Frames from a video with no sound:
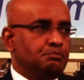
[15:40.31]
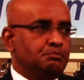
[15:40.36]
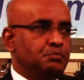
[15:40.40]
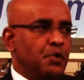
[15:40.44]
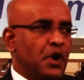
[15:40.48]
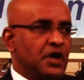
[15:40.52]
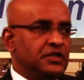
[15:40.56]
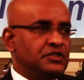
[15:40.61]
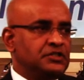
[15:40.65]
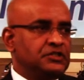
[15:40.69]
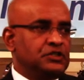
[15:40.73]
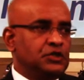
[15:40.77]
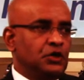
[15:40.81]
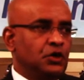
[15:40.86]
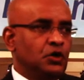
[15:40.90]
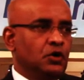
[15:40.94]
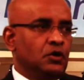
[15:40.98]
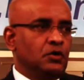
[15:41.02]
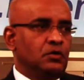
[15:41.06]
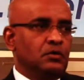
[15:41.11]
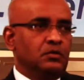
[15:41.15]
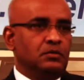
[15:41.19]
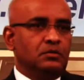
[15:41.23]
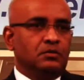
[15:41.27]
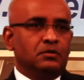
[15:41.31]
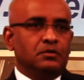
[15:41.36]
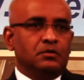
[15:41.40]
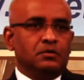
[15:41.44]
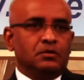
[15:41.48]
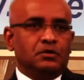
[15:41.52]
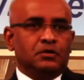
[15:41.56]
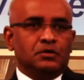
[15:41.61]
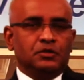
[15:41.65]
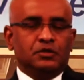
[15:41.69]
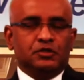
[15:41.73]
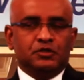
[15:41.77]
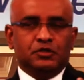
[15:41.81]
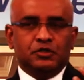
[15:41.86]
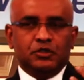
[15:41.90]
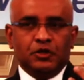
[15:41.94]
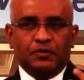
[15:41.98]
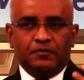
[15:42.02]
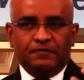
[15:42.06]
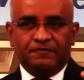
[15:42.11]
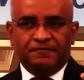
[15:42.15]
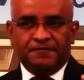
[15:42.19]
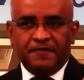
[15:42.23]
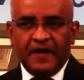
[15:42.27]
but to,
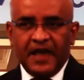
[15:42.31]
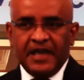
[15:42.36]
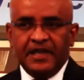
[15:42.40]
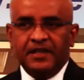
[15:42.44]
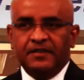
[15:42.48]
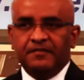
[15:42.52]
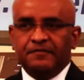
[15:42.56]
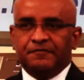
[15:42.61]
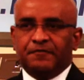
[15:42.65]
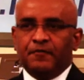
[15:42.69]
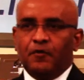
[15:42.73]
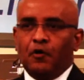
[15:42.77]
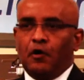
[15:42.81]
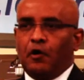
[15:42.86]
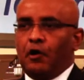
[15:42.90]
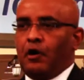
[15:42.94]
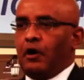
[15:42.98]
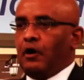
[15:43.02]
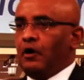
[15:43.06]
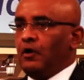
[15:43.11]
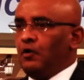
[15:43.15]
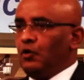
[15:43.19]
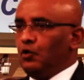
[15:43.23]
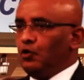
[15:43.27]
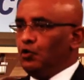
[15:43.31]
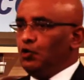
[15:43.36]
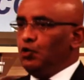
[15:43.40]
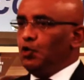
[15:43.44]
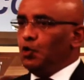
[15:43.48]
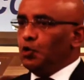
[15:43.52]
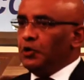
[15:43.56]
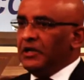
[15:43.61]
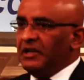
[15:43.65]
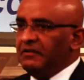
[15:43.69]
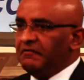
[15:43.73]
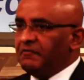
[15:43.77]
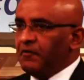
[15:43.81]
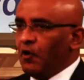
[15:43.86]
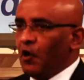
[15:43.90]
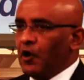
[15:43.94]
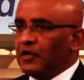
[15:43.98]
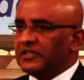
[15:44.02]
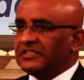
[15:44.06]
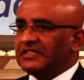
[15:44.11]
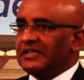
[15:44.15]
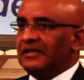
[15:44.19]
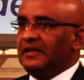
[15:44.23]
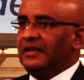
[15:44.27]
to fight for
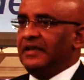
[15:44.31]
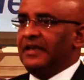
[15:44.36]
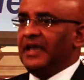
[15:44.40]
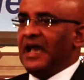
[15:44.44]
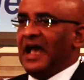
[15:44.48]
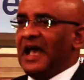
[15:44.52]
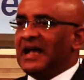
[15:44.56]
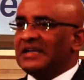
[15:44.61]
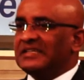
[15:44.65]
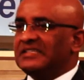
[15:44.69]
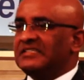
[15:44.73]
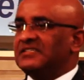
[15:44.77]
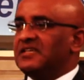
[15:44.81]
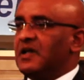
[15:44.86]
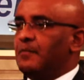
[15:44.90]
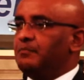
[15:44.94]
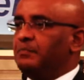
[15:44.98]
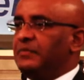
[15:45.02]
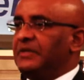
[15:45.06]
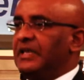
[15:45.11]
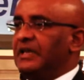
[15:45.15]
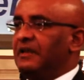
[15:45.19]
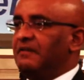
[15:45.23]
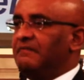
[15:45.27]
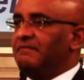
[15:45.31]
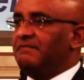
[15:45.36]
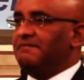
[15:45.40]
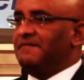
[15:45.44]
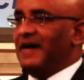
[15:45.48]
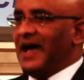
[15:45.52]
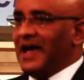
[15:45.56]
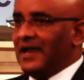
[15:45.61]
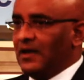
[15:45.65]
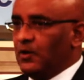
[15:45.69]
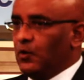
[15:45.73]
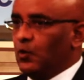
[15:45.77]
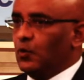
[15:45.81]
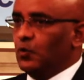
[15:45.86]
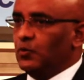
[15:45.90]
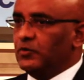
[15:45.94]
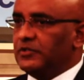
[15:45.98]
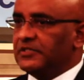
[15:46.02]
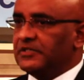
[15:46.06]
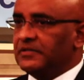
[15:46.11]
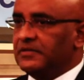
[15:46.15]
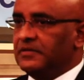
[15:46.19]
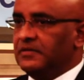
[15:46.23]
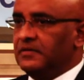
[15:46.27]
universally accepted
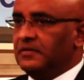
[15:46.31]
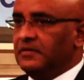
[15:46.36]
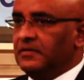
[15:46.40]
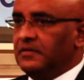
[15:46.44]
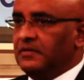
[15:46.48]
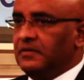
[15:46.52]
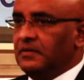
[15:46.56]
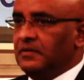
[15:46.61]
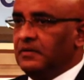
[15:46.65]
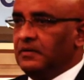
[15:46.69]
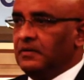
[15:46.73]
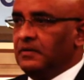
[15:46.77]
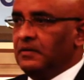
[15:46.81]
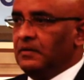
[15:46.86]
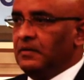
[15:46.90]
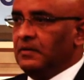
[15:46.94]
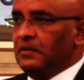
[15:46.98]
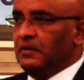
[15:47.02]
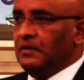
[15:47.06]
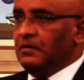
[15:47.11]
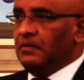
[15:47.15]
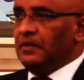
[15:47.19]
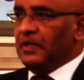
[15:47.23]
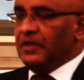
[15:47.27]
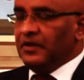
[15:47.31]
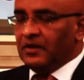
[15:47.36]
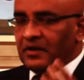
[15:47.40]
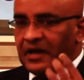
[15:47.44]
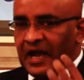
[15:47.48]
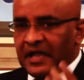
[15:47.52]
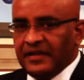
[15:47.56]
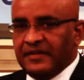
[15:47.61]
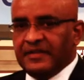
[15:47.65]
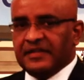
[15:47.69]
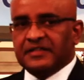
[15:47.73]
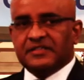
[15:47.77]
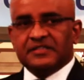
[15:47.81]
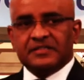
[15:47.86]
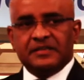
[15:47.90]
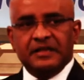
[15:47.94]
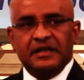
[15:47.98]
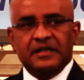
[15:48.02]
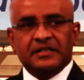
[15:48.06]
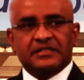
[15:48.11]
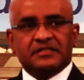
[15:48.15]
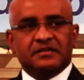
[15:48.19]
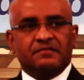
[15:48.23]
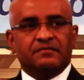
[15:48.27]
values. The United
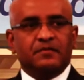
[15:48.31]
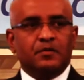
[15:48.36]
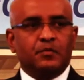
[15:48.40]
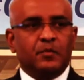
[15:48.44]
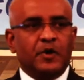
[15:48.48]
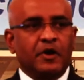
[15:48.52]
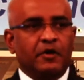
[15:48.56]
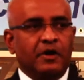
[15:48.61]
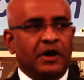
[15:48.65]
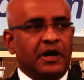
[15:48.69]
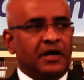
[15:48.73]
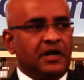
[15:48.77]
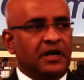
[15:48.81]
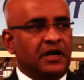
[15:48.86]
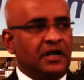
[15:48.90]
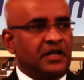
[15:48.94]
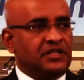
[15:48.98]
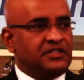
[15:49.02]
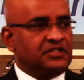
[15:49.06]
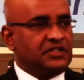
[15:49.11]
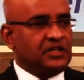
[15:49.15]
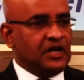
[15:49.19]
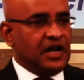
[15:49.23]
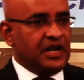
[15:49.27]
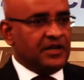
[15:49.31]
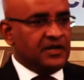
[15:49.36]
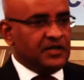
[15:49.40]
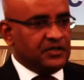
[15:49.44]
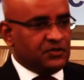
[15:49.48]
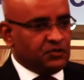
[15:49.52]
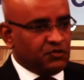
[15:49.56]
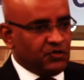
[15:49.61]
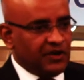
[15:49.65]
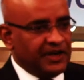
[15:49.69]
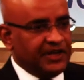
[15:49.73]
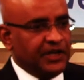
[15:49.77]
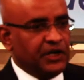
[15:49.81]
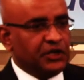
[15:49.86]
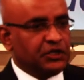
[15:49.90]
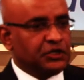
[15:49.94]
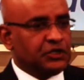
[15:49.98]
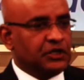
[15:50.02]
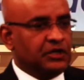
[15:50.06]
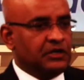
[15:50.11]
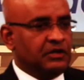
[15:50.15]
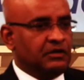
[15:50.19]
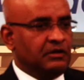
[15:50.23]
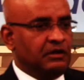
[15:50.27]
States of America has had a
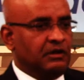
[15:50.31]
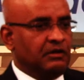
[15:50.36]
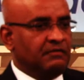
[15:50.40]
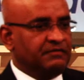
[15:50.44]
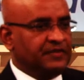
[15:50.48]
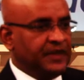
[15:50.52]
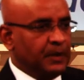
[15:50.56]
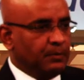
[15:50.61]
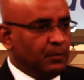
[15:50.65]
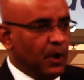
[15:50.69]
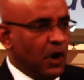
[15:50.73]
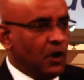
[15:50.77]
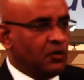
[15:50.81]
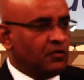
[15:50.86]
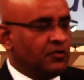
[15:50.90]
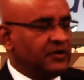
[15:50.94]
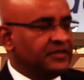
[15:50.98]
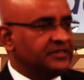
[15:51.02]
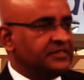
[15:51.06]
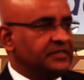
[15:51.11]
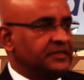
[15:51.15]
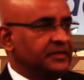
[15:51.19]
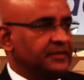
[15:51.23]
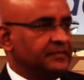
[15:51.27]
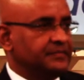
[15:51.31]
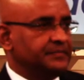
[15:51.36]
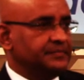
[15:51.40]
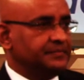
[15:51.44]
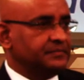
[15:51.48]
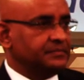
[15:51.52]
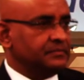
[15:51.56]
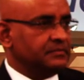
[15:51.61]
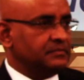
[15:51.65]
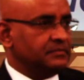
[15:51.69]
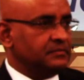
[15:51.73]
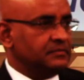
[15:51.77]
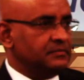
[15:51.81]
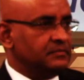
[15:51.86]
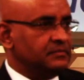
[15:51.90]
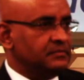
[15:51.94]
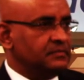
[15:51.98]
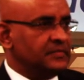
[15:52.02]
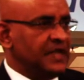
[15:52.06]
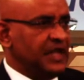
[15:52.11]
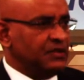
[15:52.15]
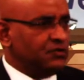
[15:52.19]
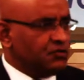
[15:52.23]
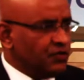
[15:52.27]
tradition of democracy.
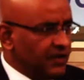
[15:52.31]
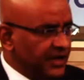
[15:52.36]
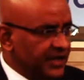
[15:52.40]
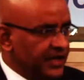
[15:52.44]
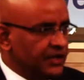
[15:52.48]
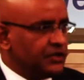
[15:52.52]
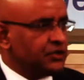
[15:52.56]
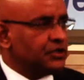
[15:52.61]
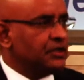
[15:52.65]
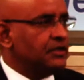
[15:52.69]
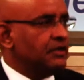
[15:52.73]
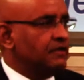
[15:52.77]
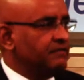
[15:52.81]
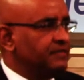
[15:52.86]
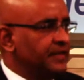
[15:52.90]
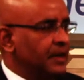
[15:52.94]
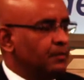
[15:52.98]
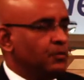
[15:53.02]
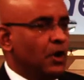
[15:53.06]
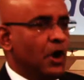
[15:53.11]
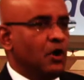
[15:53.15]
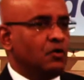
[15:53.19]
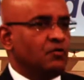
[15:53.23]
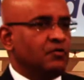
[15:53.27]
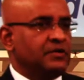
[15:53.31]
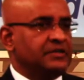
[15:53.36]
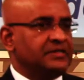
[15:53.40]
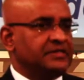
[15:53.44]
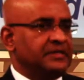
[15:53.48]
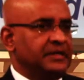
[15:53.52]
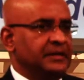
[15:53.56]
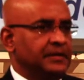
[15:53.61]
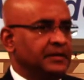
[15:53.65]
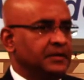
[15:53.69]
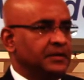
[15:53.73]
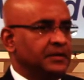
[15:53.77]
Tradition of democracy.